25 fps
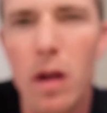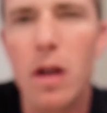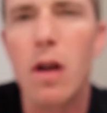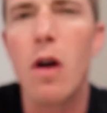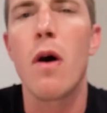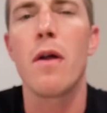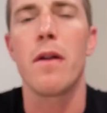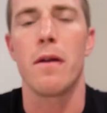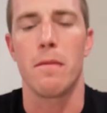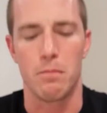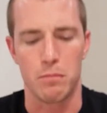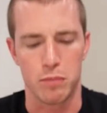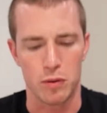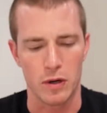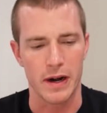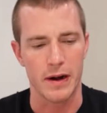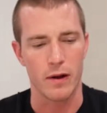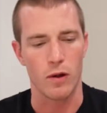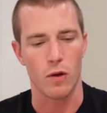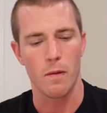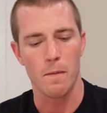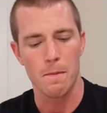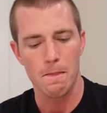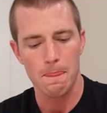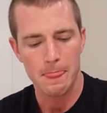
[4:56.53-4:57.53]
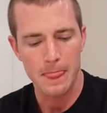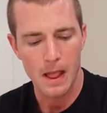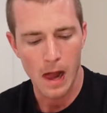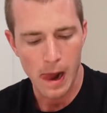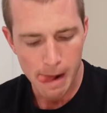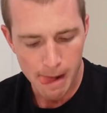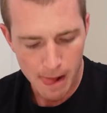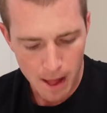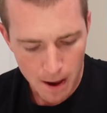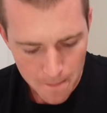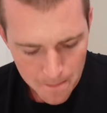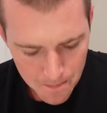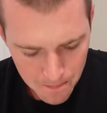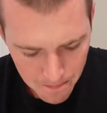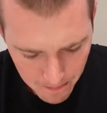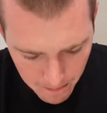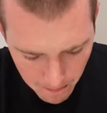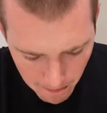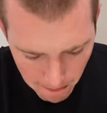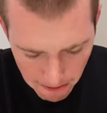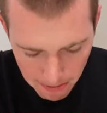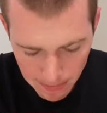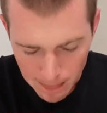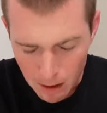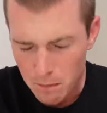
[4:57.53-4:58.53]
to call it a brittle,
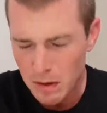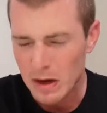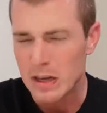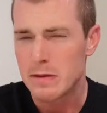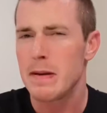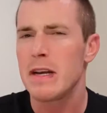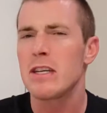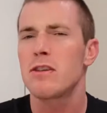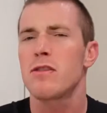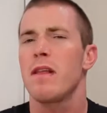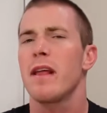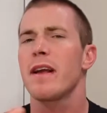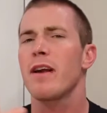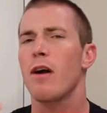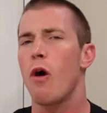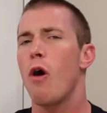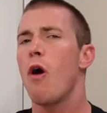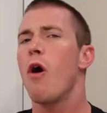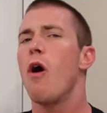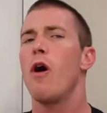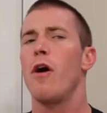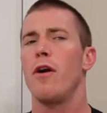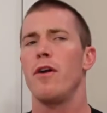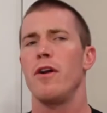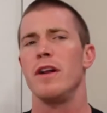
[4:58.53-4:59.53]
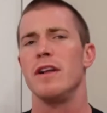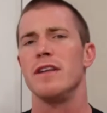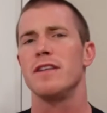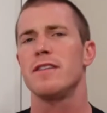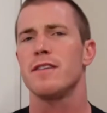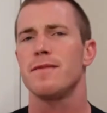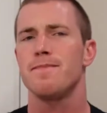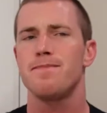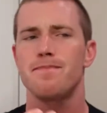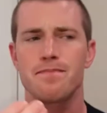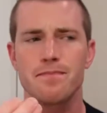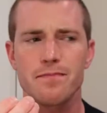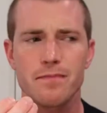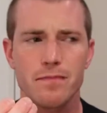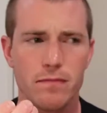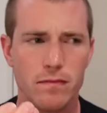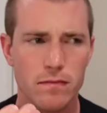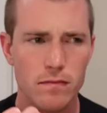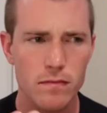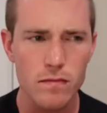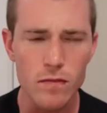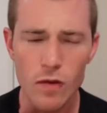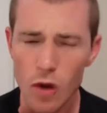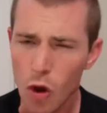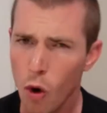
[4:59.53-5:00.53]
but it's basically like a hardened
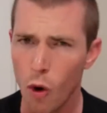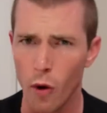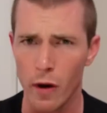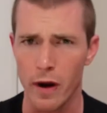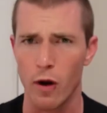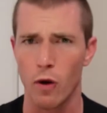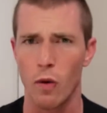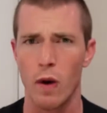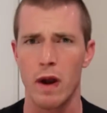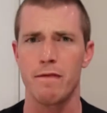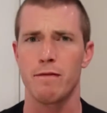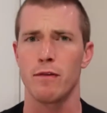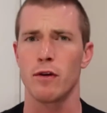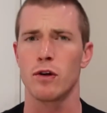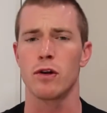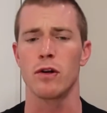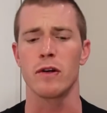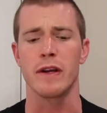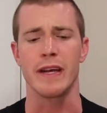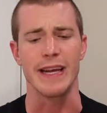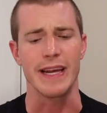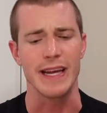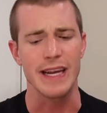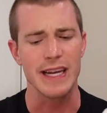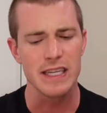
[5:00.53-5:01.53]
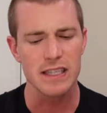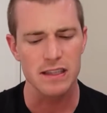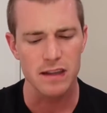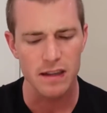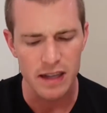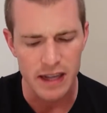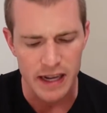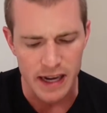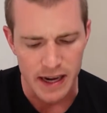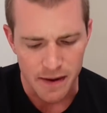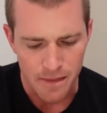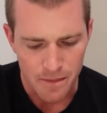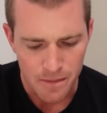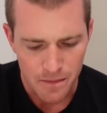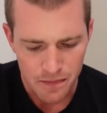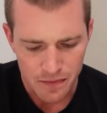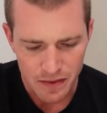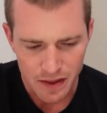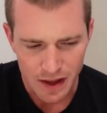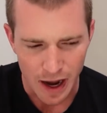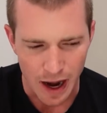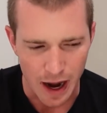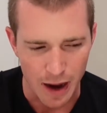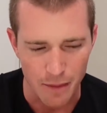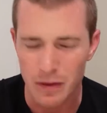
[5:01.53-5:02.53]
Oreo wafer cookie. Easily,
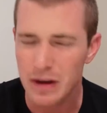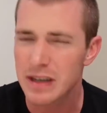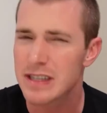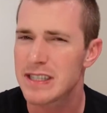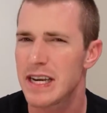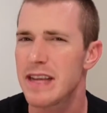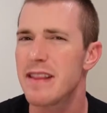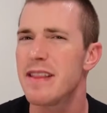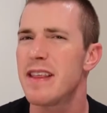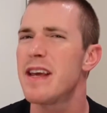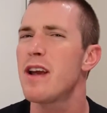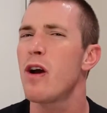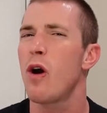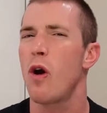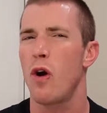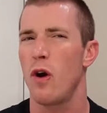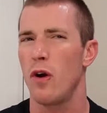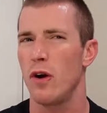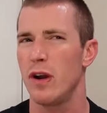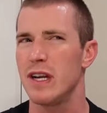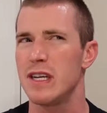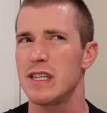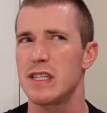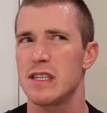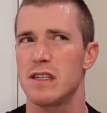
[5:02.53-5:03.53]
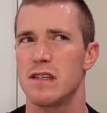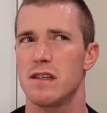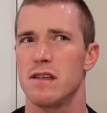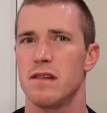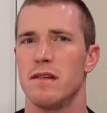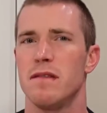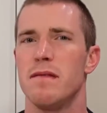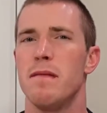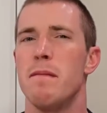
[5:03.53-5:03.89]
I'm gonna say the hardest